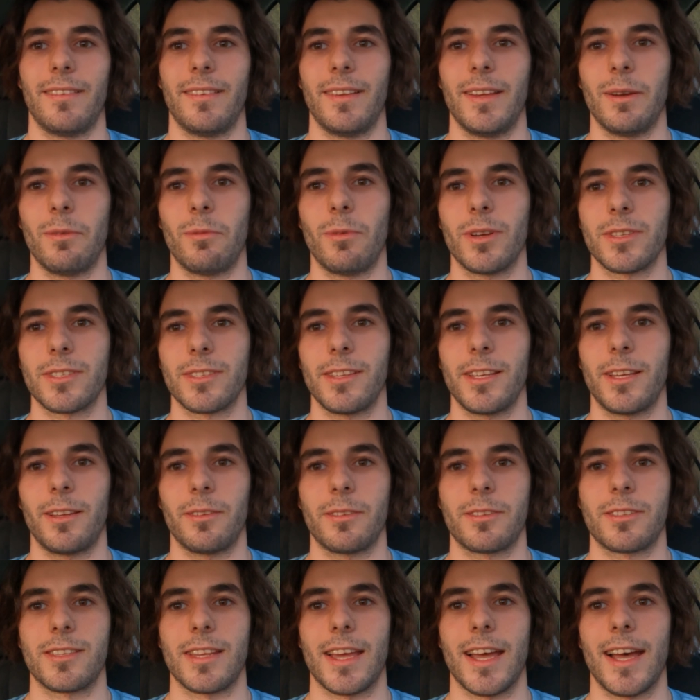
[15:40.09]
it was a
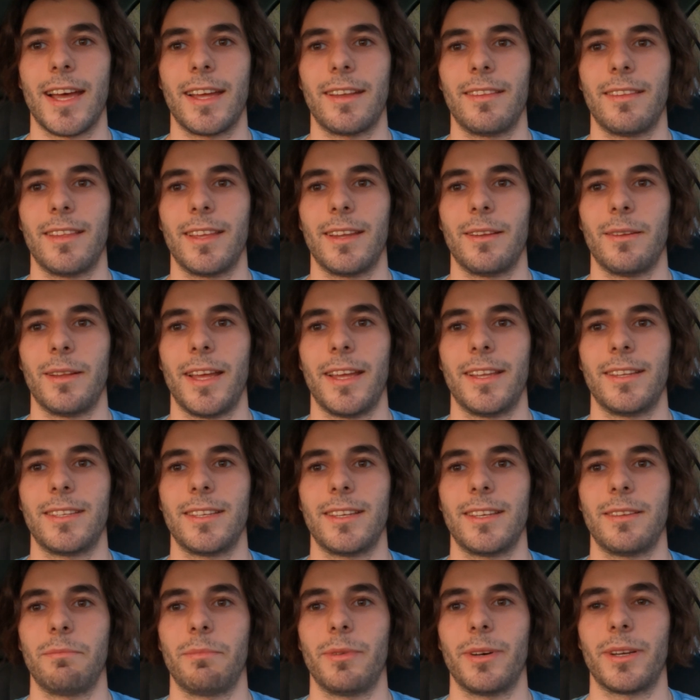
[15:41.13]
little sad that it
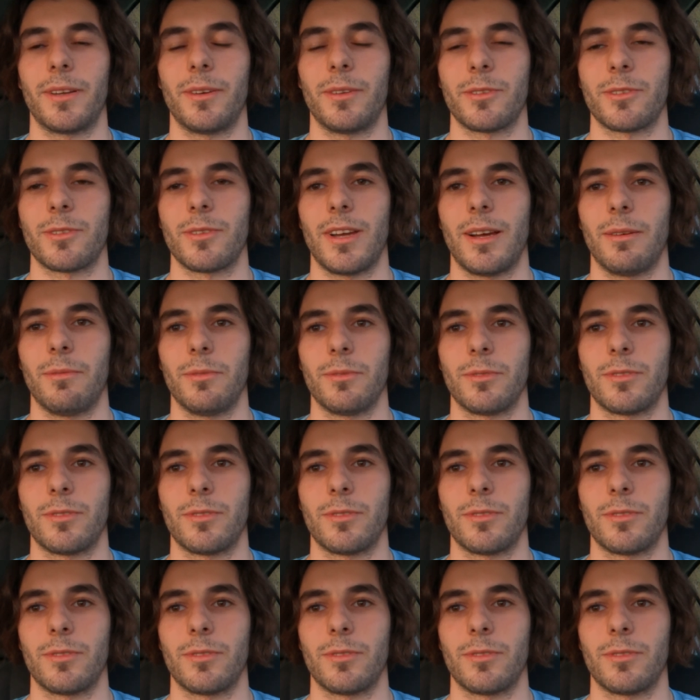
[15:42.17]
ended, but also